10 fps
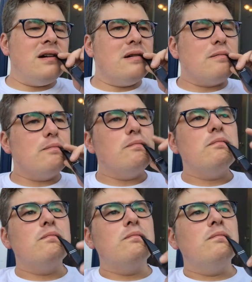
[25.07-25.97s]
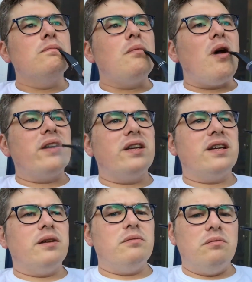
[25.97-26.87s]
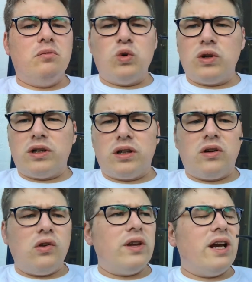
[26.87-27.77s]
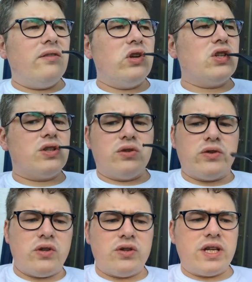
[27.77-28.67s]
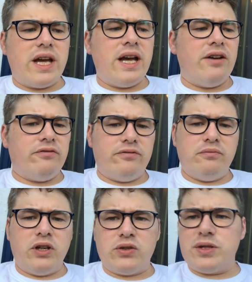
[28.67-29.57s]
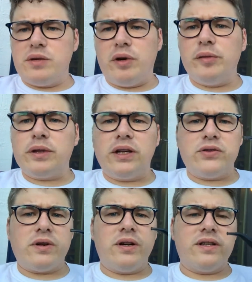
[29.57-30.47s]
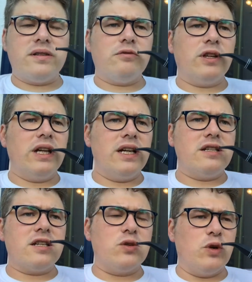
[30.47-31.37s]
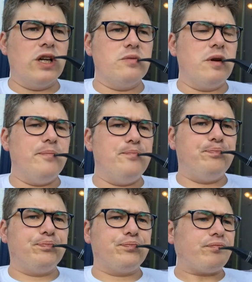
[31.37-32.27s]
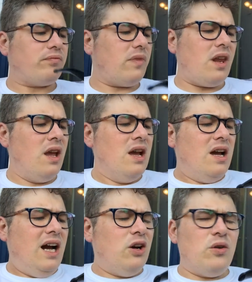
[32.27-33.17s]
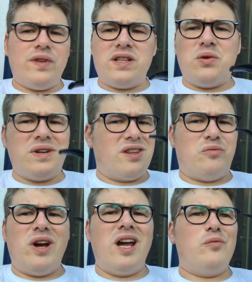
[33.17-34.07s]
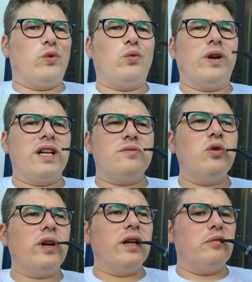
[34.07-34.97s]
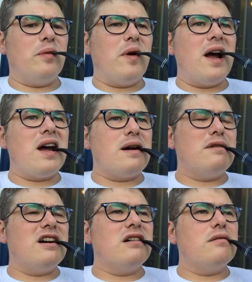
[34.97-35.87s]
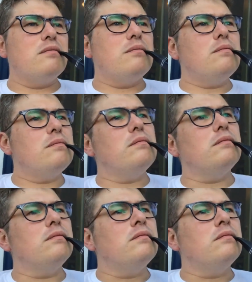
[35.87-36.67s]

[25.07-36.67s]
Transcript: I tend to get more gurgle than average. So as long as I have my trusty pipe cleaners around, it's a really nice experience. But I don't know if that's owing to the pipe or what I smoke in it, but what. But, mm.